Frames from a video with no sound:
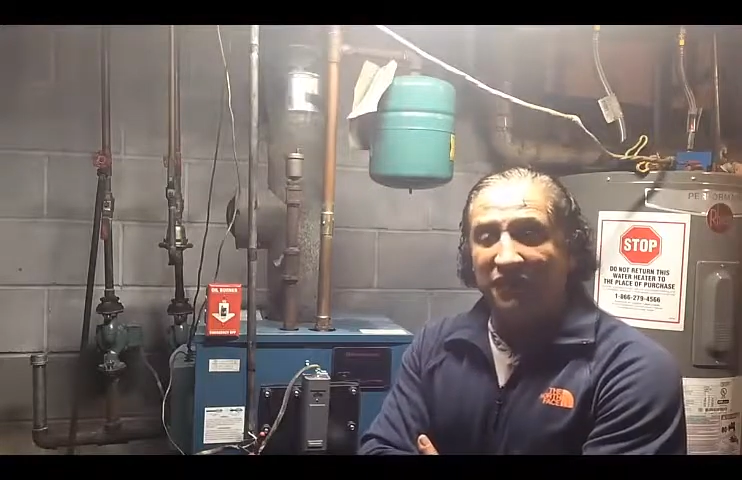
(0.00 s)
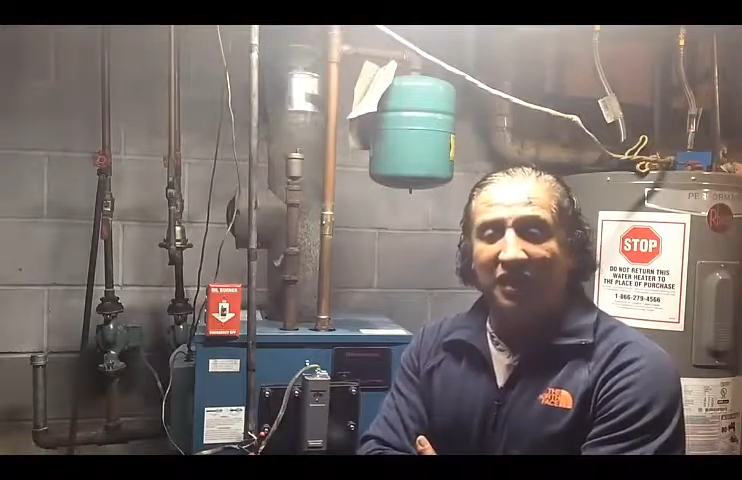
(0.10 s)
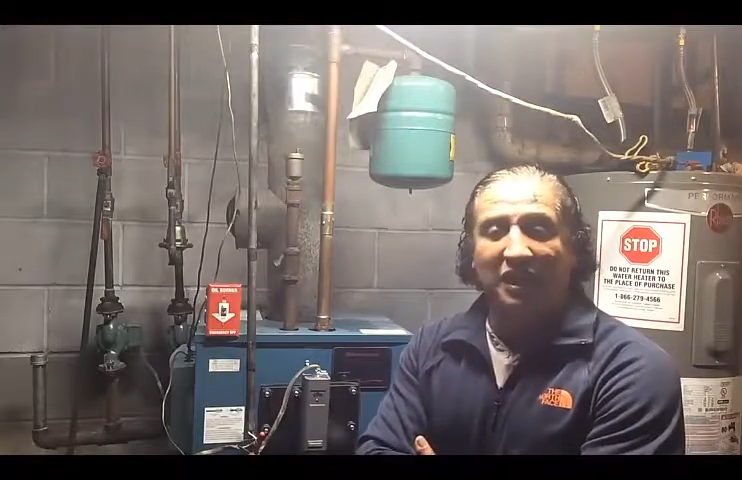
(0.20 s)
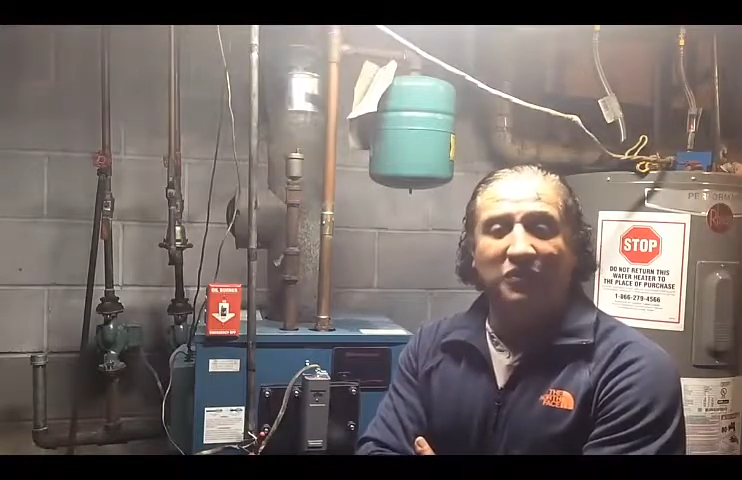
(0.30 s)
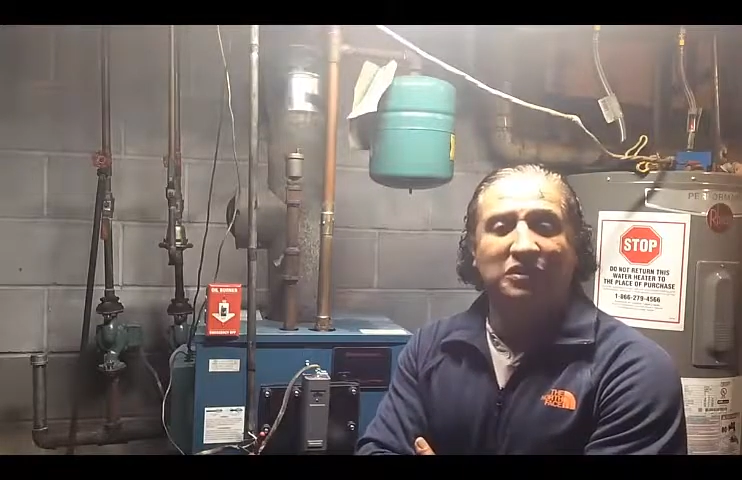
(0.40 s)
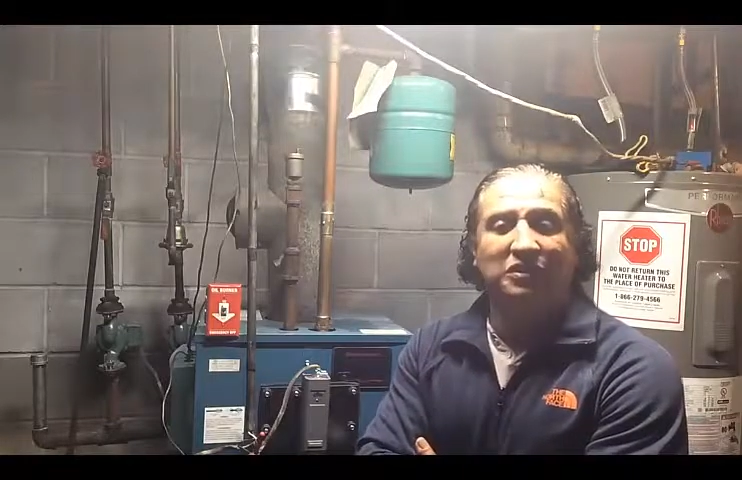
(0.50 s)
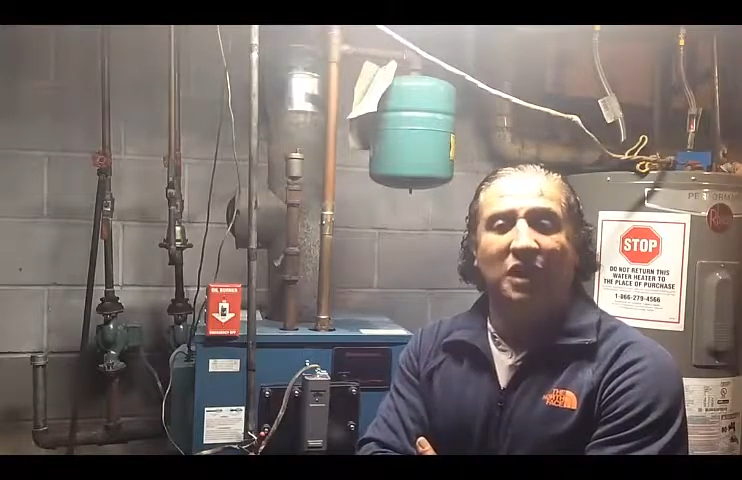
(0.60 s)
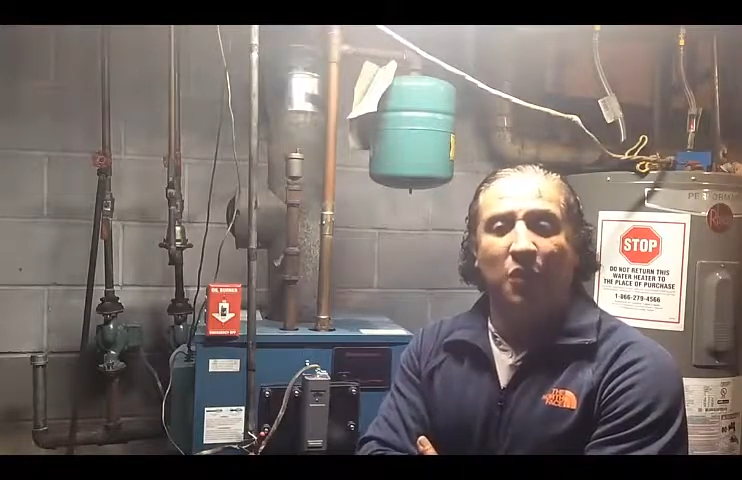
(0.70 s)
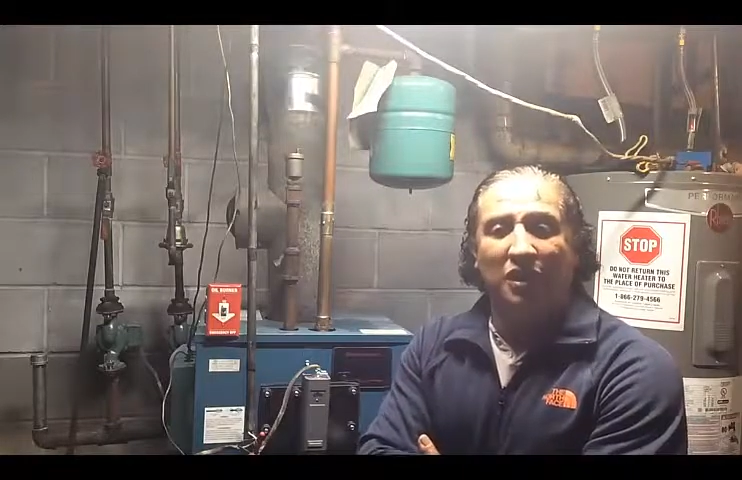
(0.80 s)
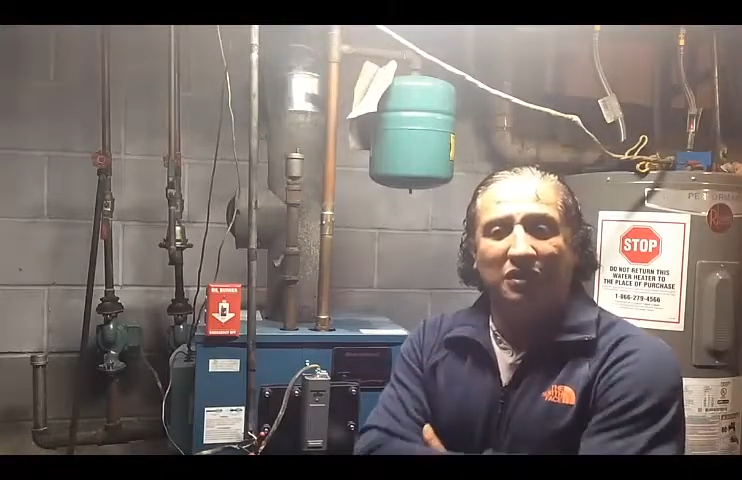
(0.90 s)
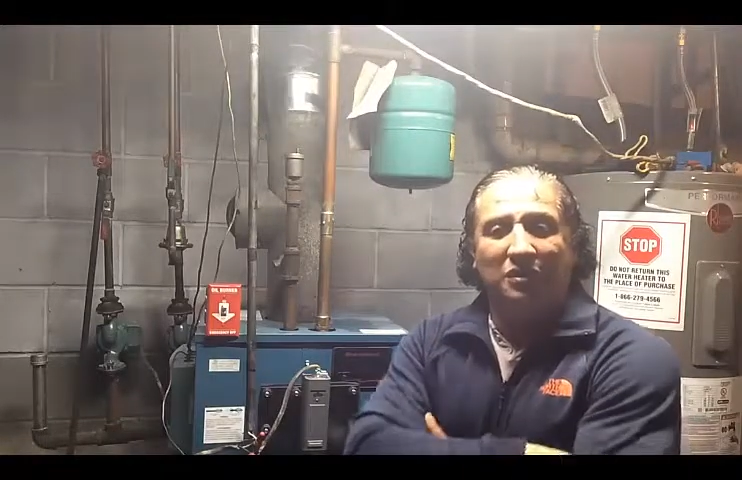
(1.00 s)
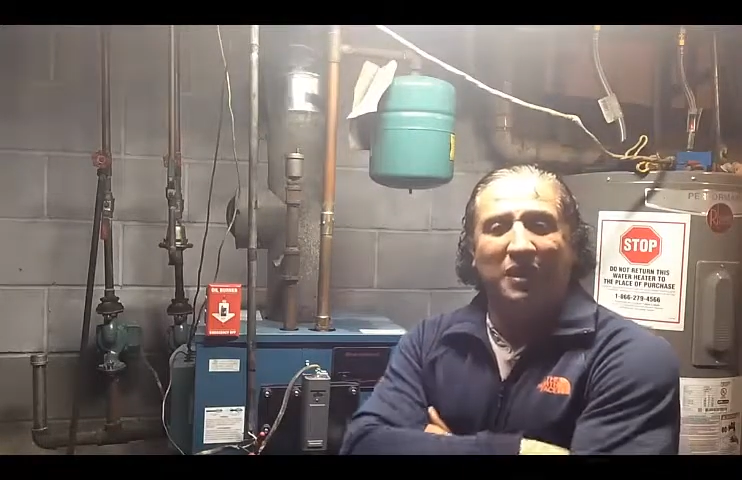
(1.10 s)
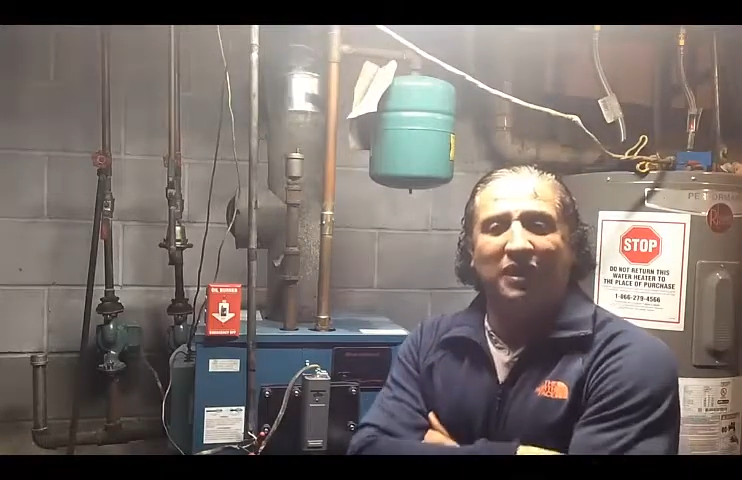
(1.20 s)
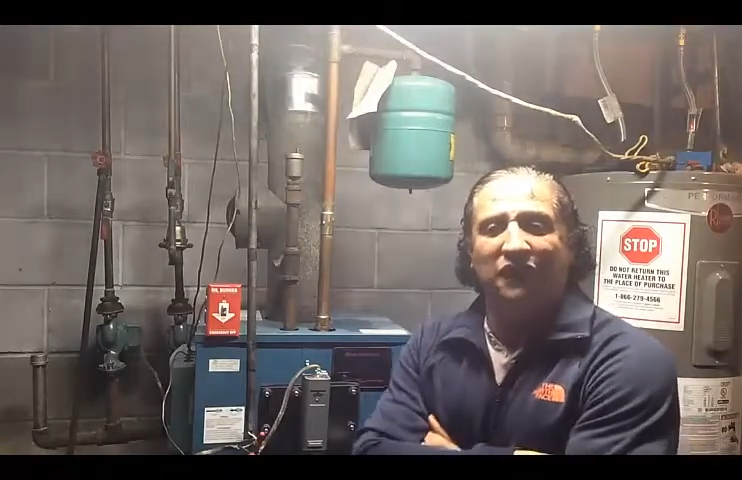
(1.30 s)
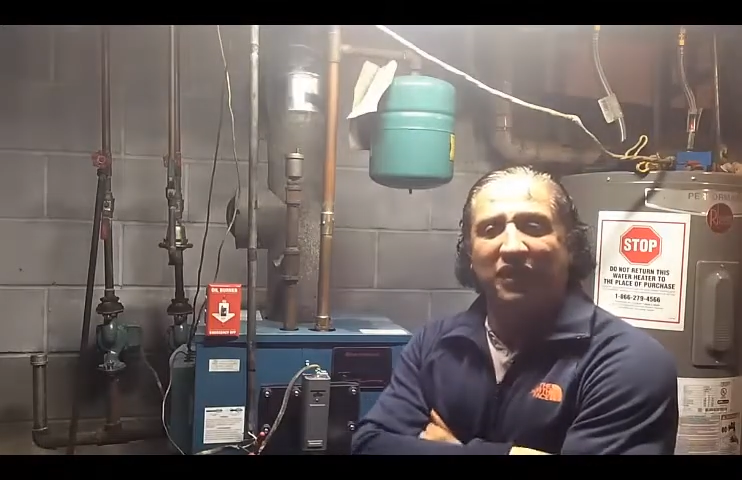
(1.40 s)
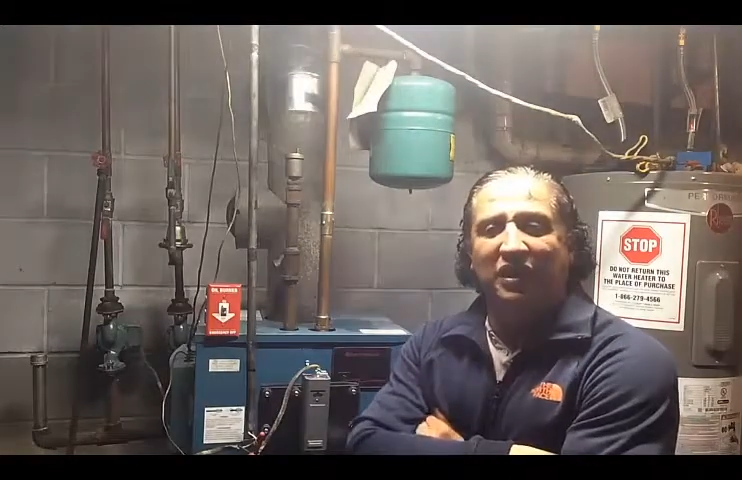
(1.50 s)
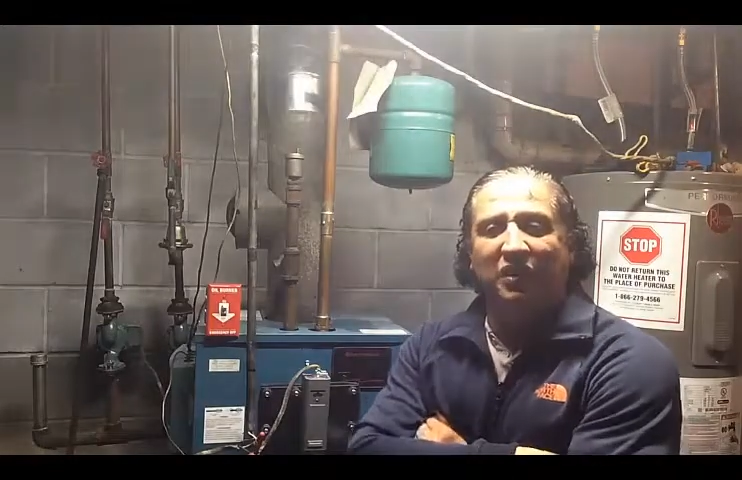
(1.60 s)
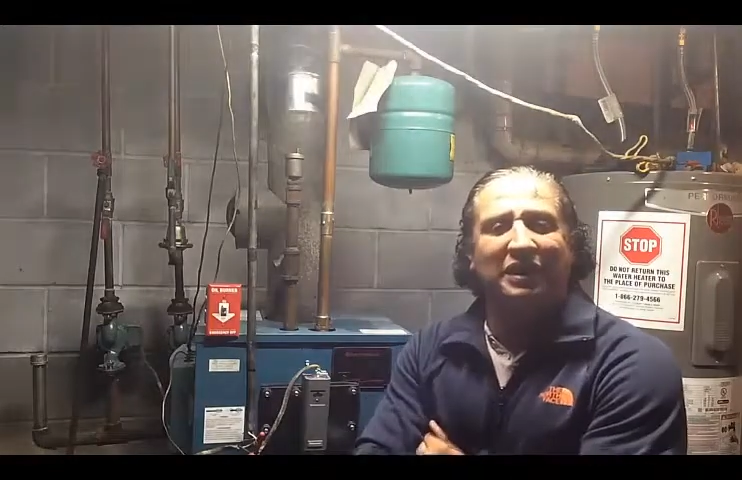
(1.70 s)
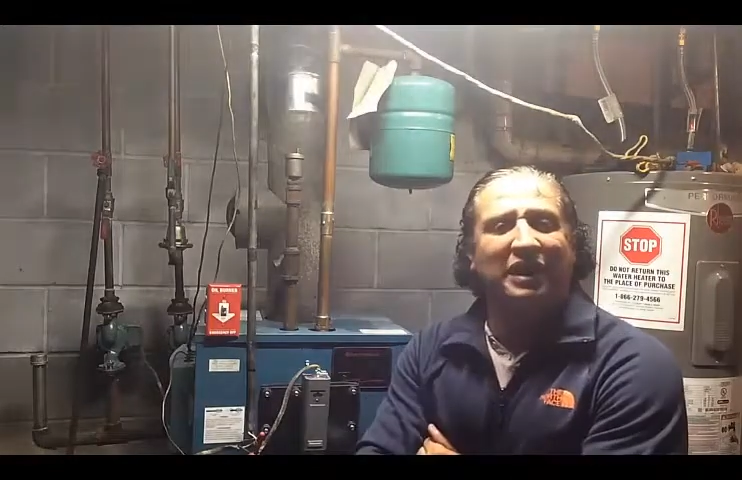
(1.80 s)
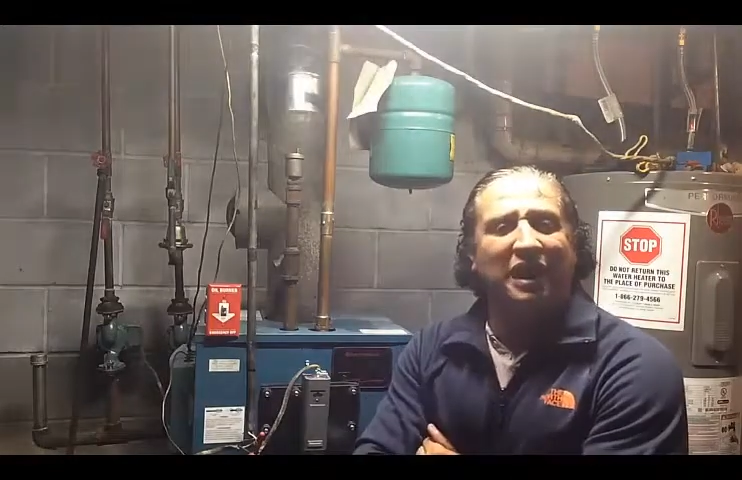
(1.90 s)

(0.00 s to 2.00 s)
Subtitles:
and I wanted to make a video on that,